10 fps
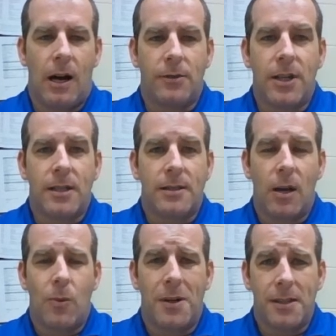I'll just
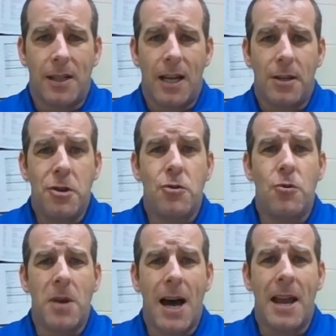say once again, you
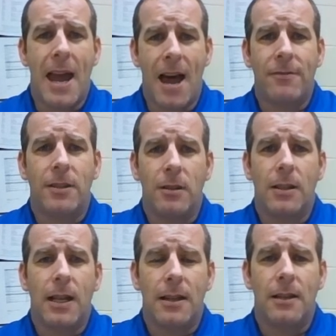do not have to
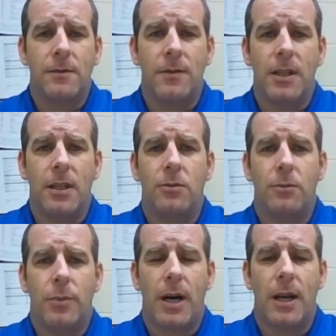look at this
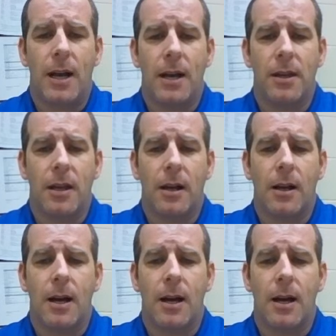video, but I think